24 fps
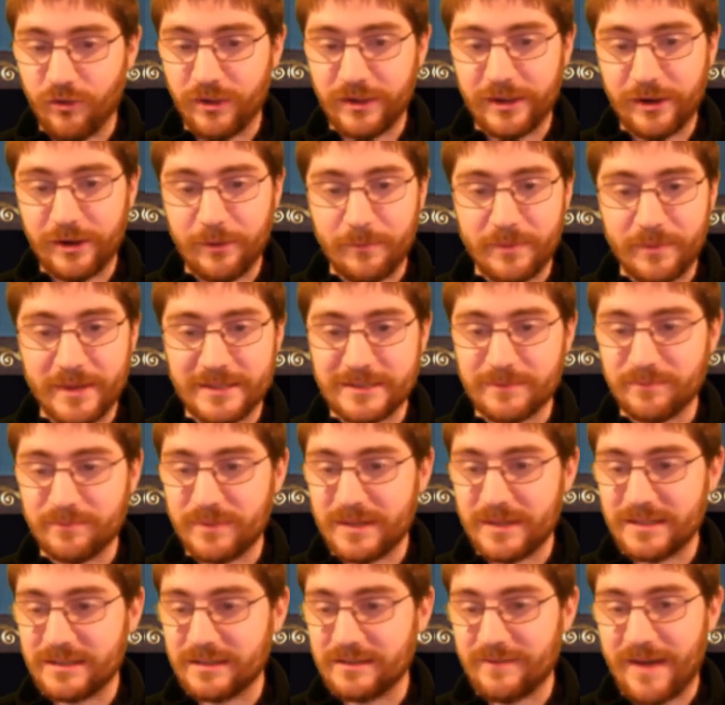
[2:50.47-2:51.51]
Little bits and
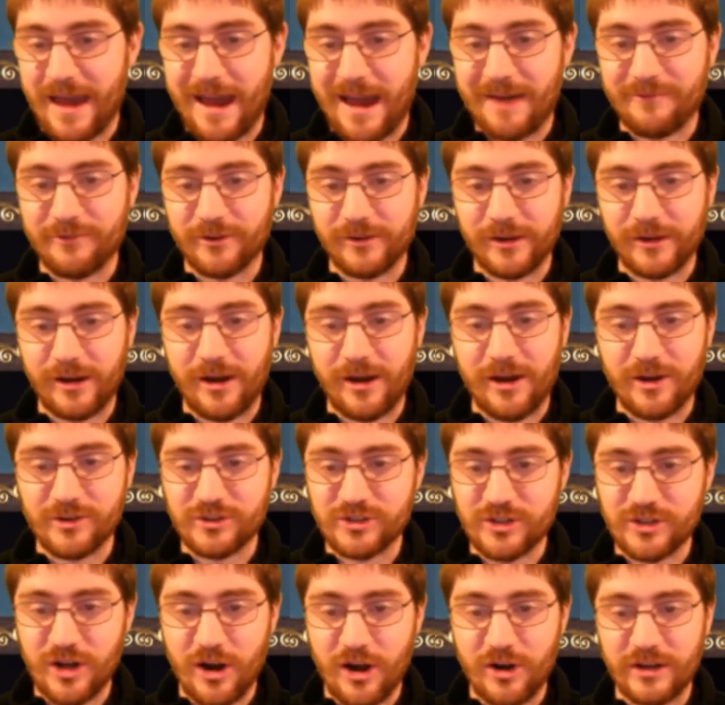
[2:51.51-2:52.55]
pieces of Africa are
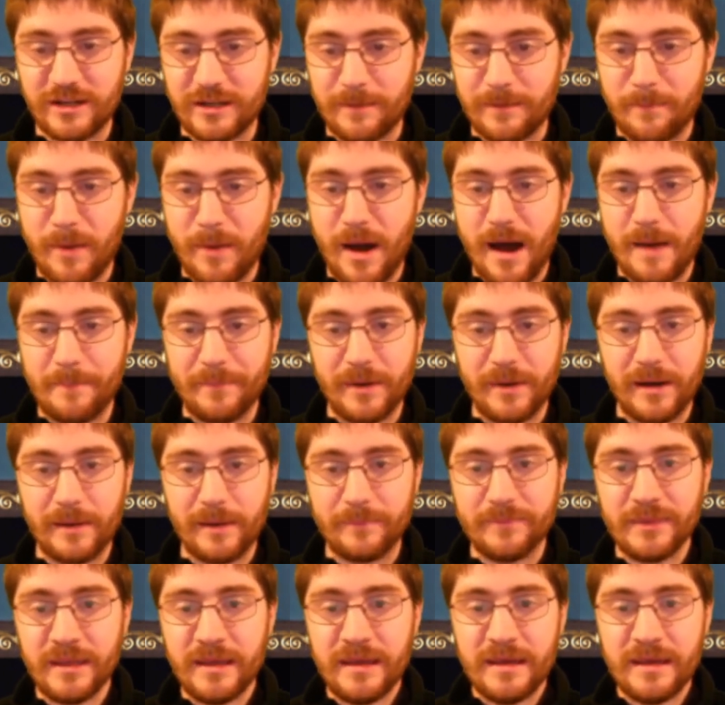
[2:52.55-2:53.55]
starting to pop up.